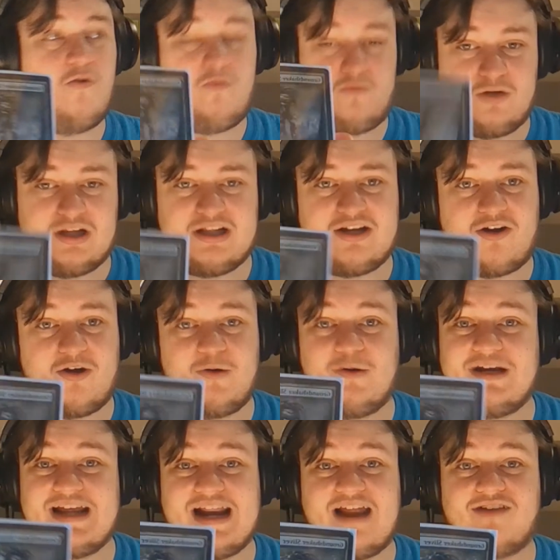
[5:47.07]
Really hard
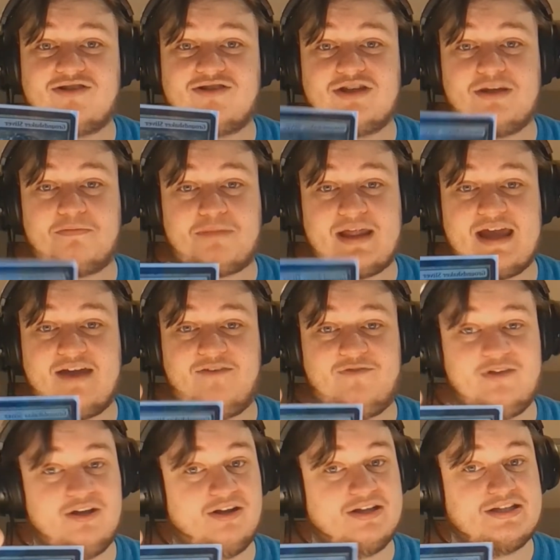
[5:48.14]
to get onto the playing
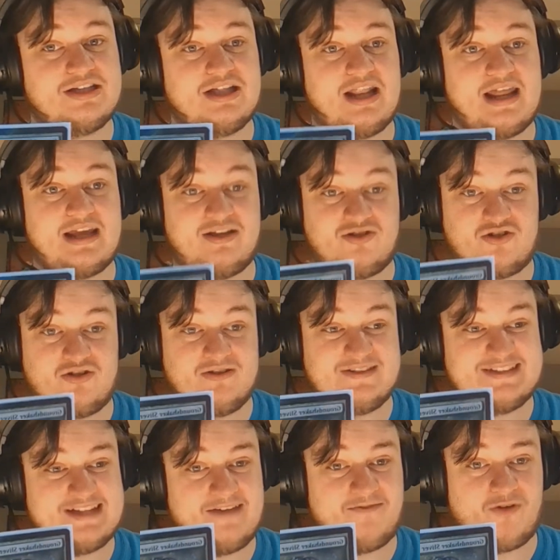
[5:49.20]
field until like turn
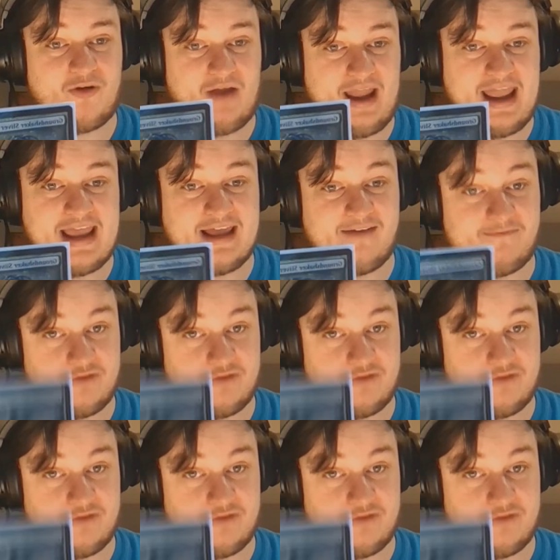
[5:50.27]
7 or 8 if you're